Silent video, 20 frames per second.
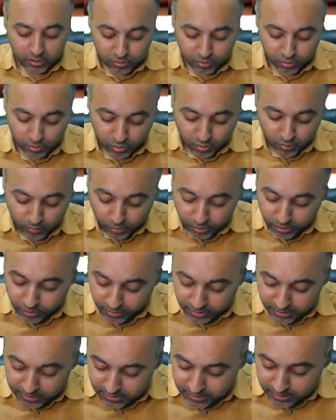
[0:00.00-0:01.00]
So
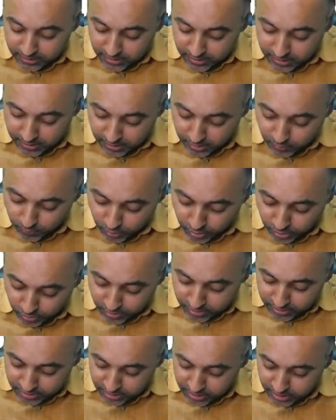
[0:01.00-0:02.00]
what you can see here, what
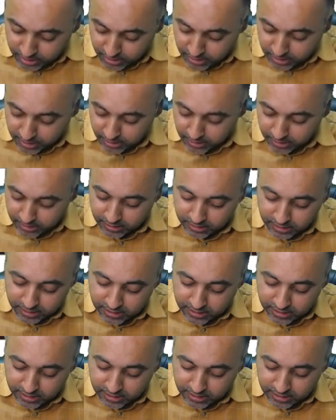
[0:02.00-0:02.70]
you are seeing here,